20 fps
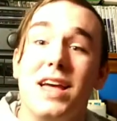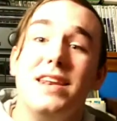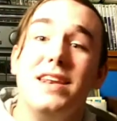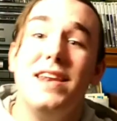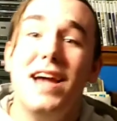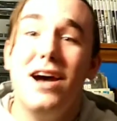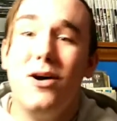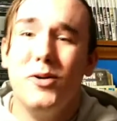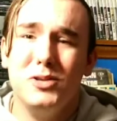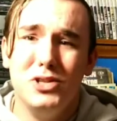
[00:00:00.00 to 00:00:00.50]

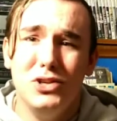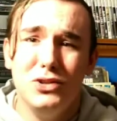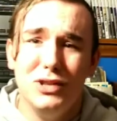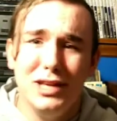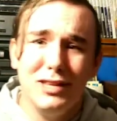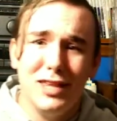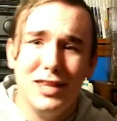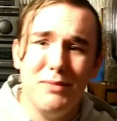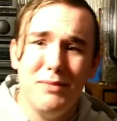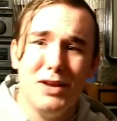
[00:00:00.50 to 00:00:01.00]
Now, do you
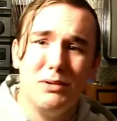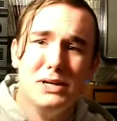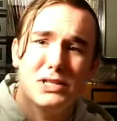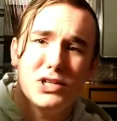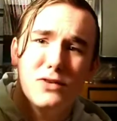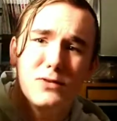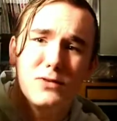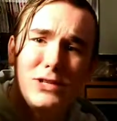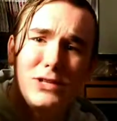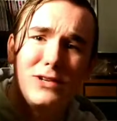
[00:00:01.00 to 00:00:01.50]
think they made a
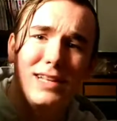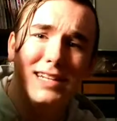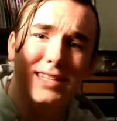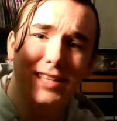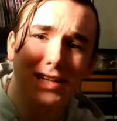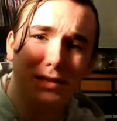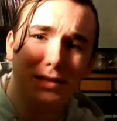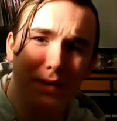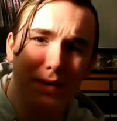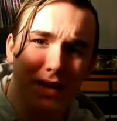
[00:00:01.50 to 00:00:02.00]
resurfacer that's
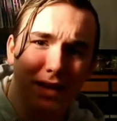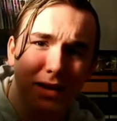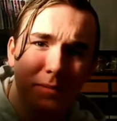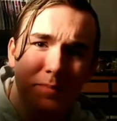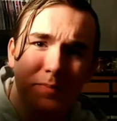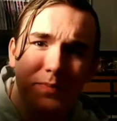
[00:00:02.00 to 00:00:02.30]
this big?